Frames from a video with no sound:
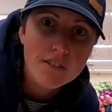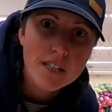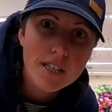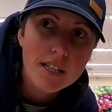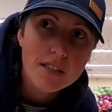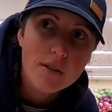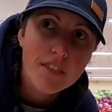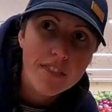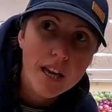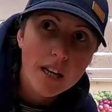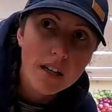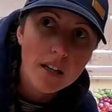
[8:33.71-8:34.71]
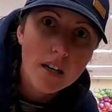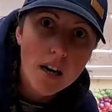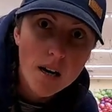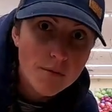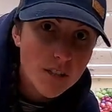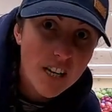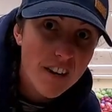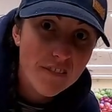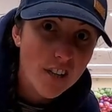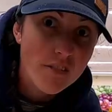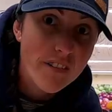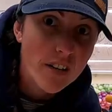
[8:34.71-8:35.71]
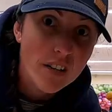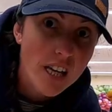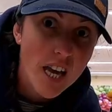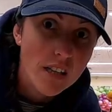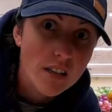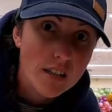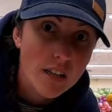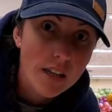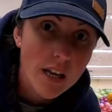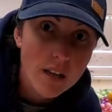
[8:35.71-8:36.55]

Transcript: off this list, so I think I'm just going to have to go around again until I